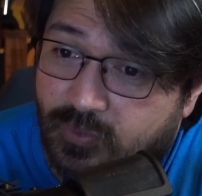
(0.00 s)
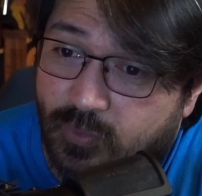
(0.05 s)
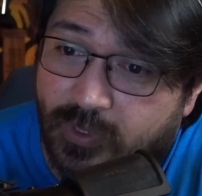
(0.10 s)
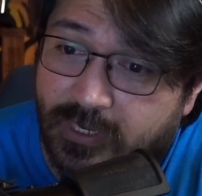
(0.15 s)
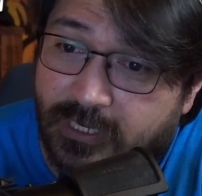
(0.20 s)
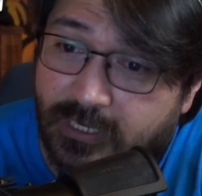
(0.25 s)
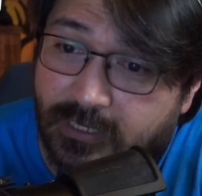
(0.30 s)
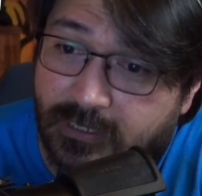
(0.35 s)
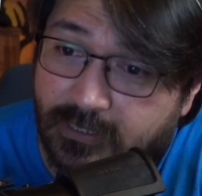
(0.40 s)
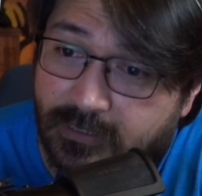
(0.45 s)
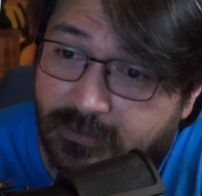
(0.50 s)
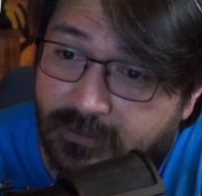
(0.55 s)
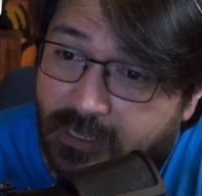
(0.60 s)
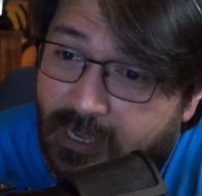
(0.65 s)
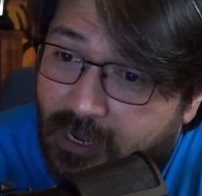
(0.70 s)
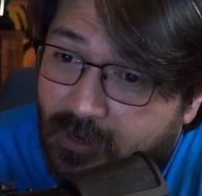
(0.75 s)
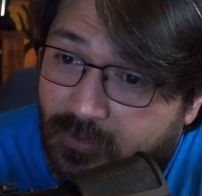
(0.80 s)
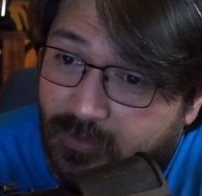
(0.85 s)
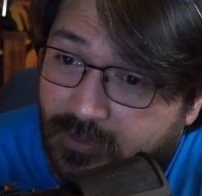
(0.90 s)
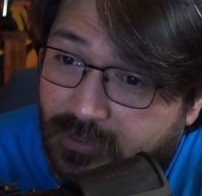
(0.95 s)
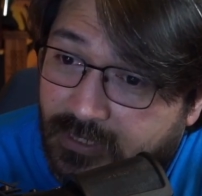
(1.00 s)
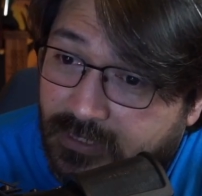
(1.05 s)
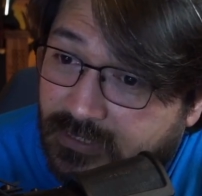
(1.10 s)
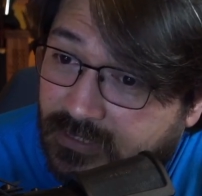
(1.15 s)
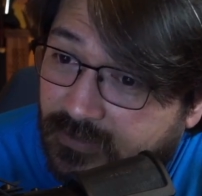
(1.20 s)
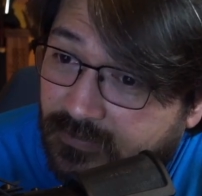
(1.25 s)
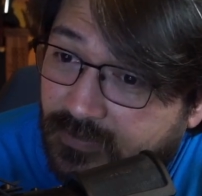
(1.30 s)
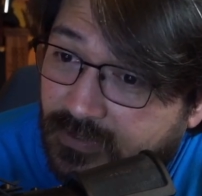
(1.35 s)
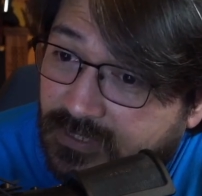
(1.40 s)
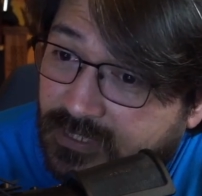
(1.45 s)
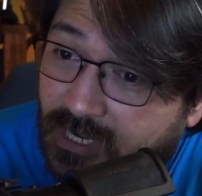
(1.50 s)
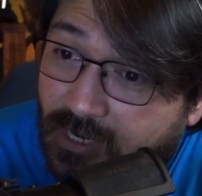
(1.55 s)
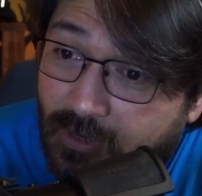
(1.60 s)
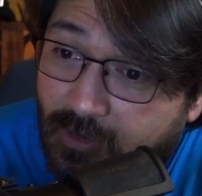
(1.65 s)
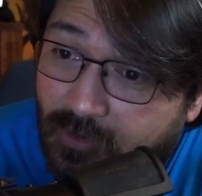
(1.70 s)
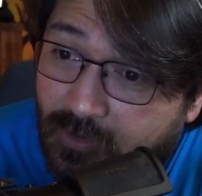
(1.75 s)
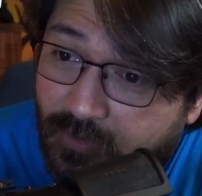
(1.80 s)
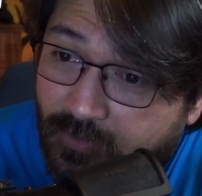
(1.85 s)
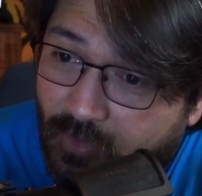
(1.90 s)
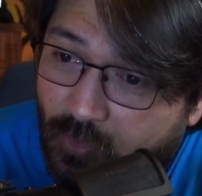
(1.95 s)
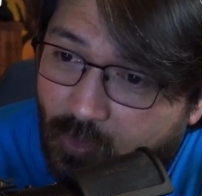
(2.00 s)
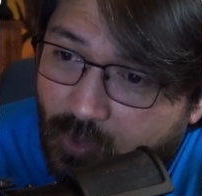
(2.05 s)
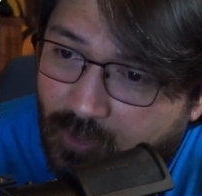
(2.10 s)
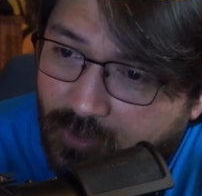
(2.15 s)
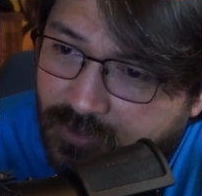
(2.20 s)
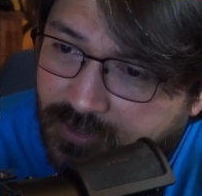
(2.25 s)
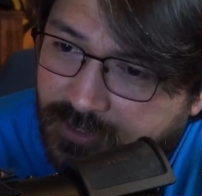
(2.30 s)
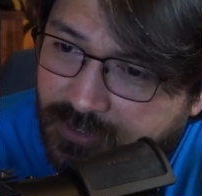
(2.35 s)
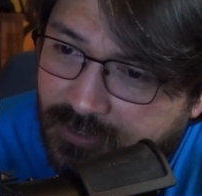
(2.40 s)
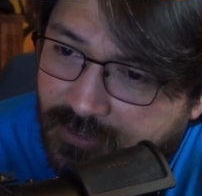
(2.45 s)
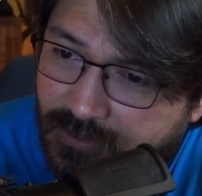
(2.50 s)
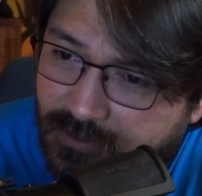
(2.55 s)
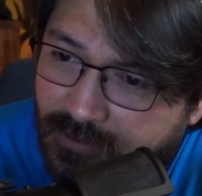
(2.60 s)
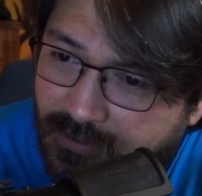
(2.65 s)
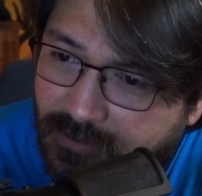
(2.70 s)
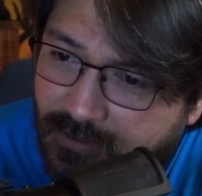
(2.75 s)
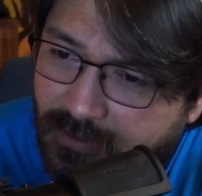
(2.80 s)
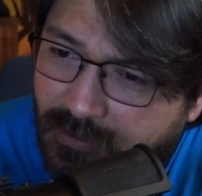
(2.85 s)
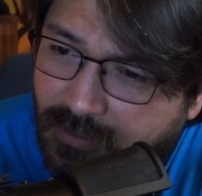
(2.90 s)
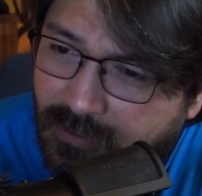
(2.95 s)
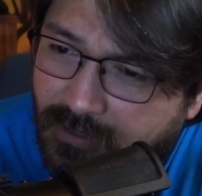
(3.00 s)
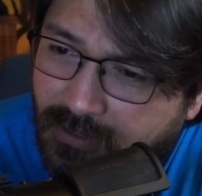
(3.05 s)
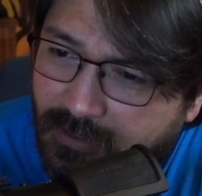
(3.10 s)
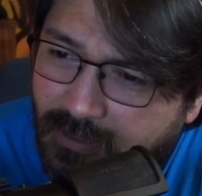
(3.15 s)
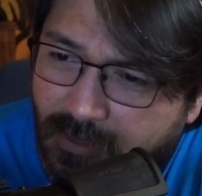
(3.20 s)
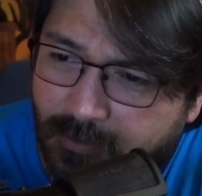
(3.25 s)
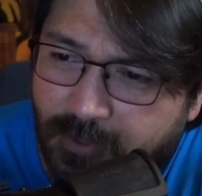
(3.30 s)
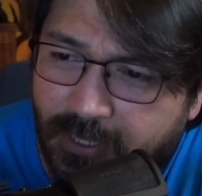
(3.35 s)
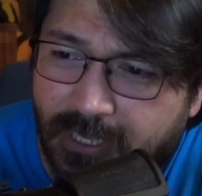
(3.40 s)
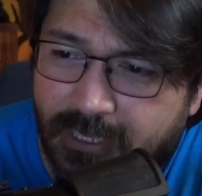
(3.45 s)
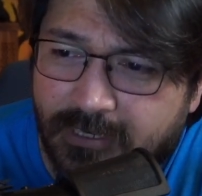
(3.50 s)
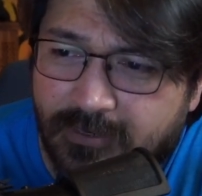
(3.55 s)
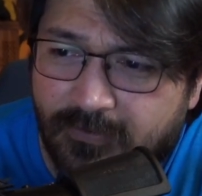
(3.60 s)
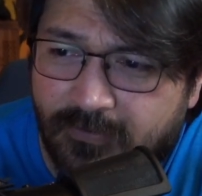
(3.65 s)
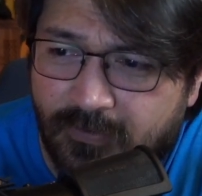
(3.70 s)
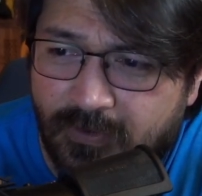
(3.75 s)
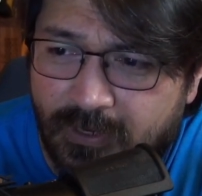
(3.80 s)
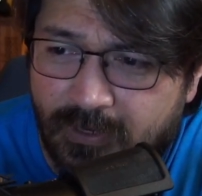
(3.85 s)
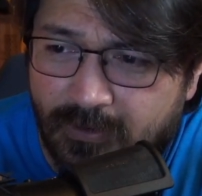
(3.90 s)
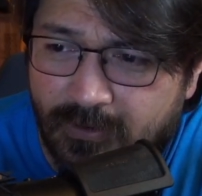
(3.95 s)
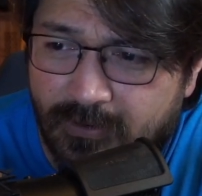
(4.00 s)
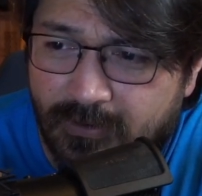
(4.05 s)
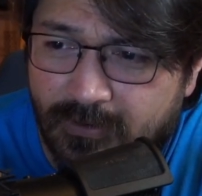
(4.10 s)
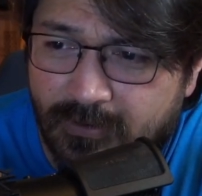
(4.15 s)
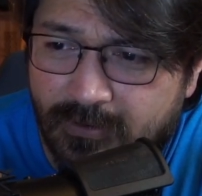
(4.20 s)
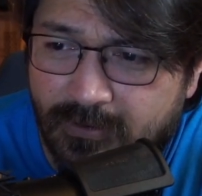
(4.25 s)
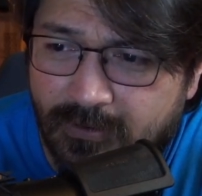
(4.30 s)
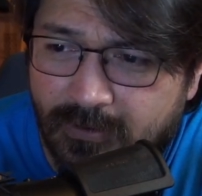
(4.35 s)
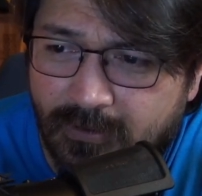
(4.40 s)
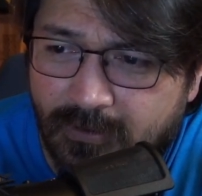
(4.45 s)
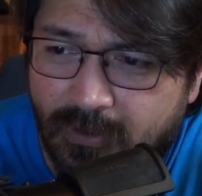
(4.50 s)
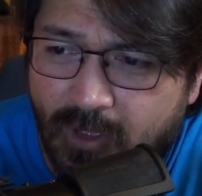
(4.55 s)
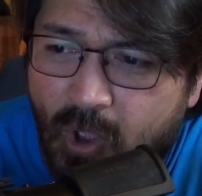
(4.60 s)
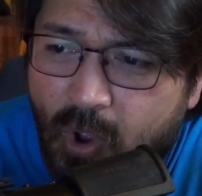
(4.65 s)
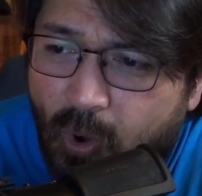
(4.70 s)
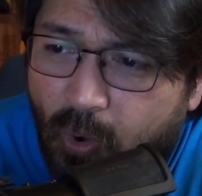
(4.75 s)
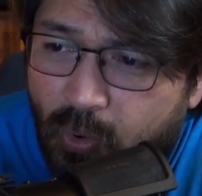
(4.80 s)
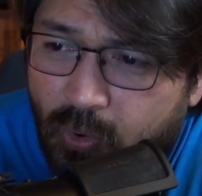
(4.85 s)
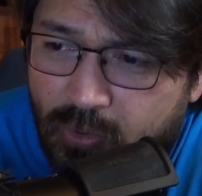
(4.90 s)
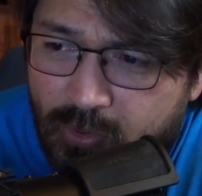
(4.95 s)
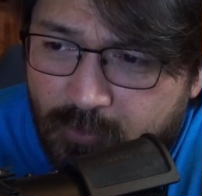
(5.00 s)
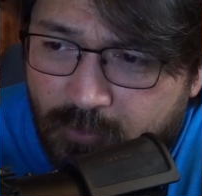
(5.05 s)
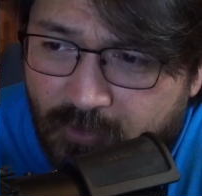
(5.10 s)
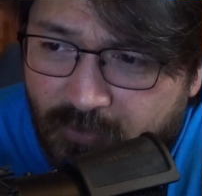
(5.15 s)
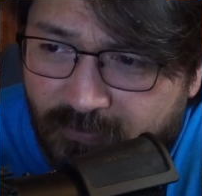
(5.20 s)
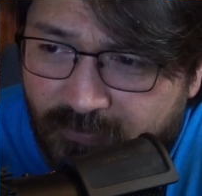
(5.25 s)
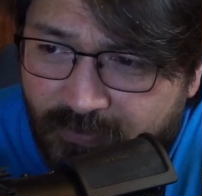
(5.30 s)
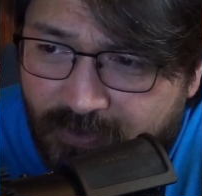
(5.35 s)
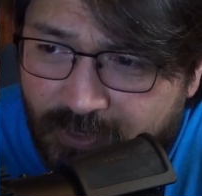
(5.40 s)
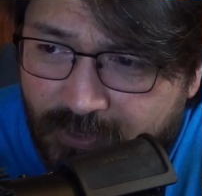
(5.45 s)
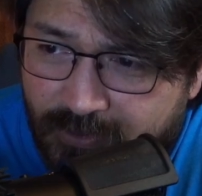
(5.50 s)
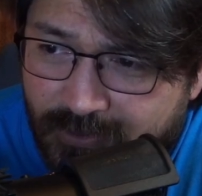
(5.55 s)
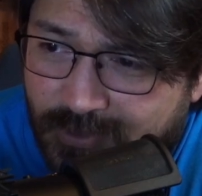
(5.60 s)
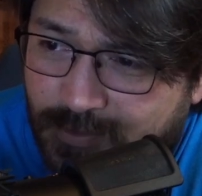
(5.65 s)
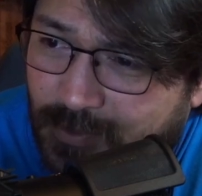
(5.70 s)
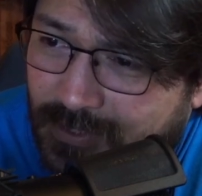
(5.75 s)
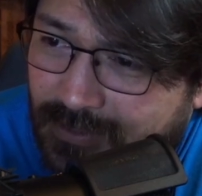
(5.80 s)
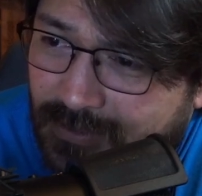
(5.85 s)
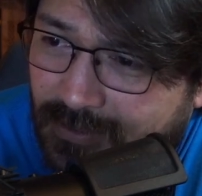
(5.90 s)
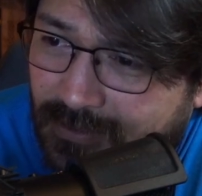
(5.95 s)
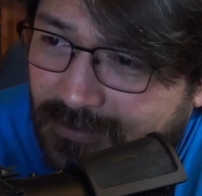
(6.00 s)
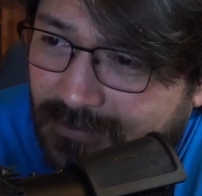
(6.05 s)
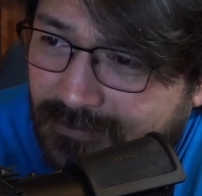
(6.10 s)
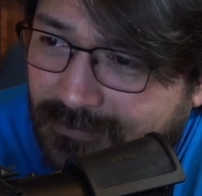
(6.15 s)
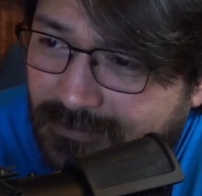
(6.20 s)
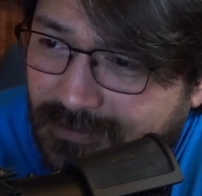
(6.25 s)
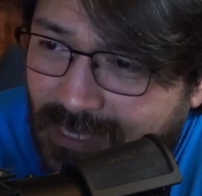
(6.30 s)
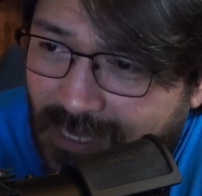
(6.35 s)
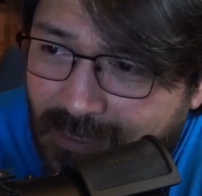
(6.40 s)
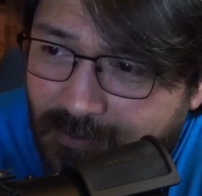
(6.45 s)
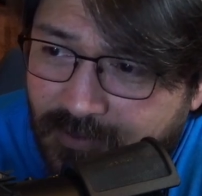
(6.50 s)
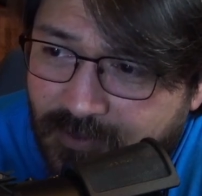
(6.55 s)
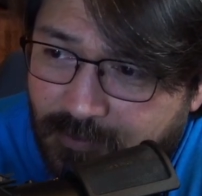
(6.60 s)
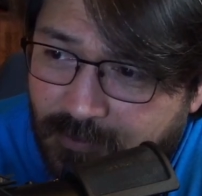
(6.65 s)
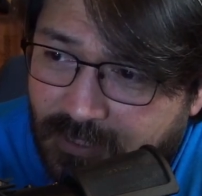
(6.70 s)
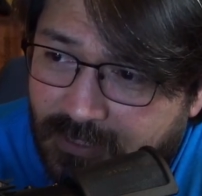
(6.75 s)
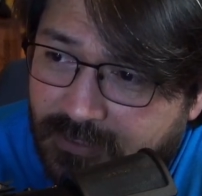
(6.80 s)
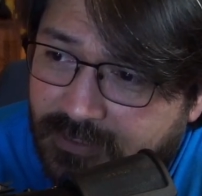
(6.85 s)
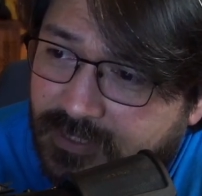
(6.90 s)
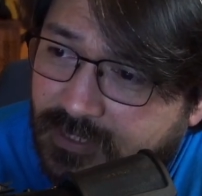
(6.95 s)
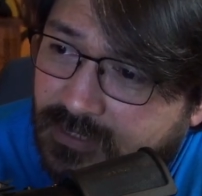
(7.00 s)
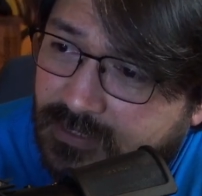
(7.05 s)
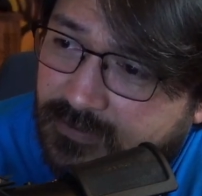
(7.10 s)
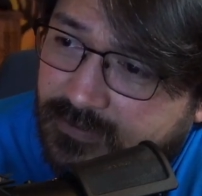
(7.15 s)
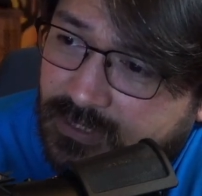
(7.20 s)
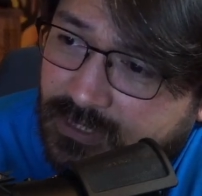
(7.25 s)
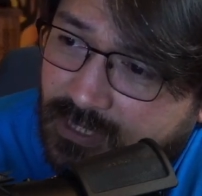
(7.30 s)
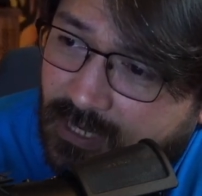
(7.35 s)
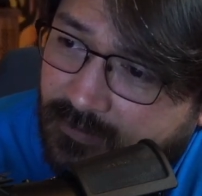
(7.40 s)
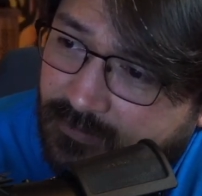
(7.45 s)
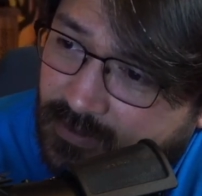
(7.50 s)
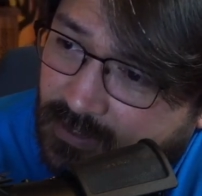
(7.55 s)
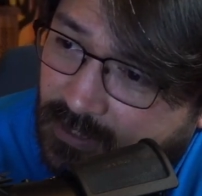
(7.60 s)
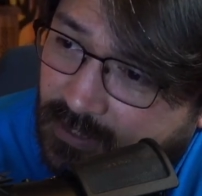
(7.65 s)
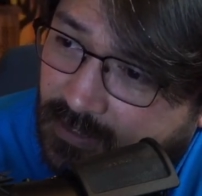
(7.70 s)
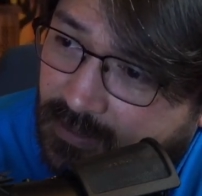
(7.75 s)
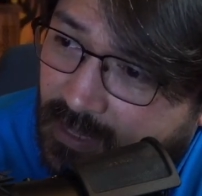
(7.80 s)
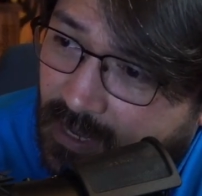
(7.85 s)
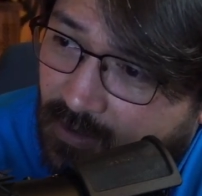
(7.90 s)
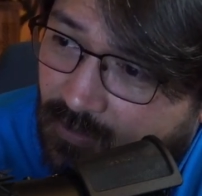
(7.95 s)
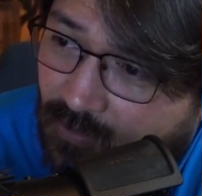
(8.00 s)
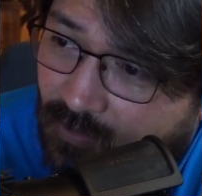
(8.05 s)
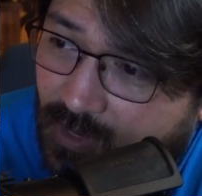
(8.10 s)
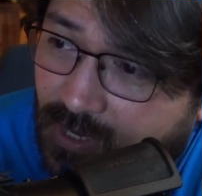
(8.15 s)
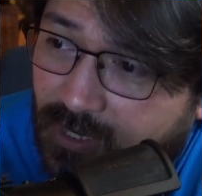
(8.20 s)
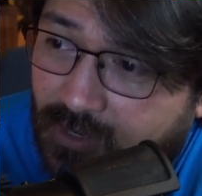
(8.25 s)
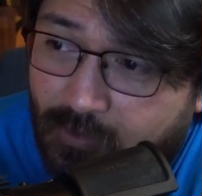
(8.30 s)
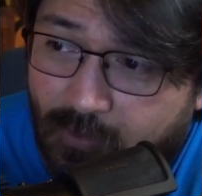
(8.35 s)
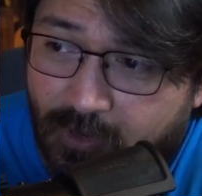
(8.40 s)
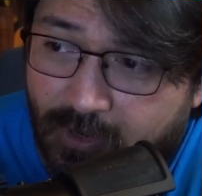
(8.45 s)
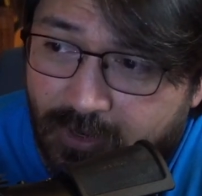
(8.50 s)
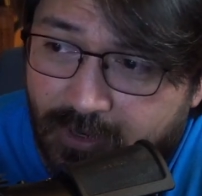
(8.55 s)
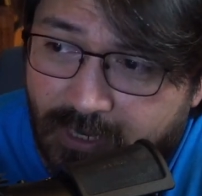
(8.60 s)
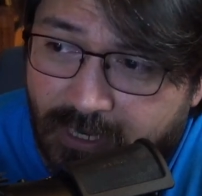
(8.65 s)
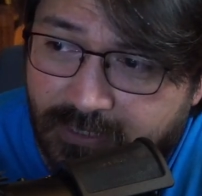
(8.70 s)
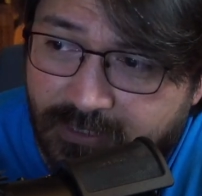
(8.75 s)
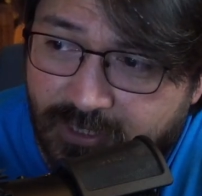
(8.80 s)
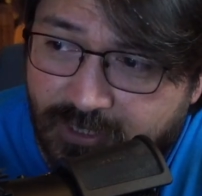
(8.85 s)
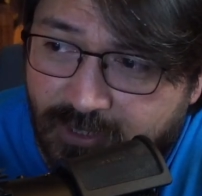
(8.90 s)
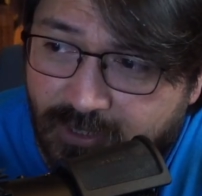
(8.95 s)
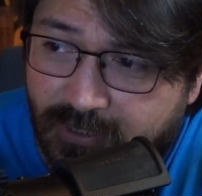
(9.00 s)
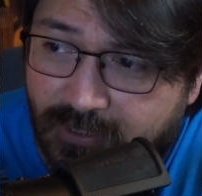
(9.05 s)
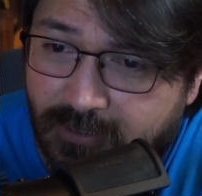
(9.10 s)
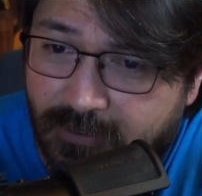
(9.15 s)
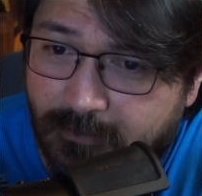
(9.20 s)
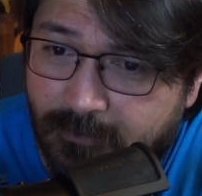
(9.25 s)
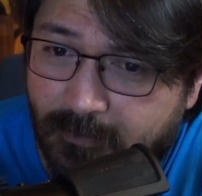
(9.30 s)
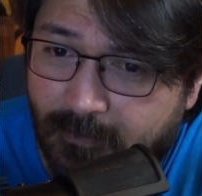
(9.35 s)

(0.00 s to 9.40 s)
whinnied and cowered as if in terror of the worst. I began to fear, horrible fears, but then came to me the sense of safety in that ring wherein I stood.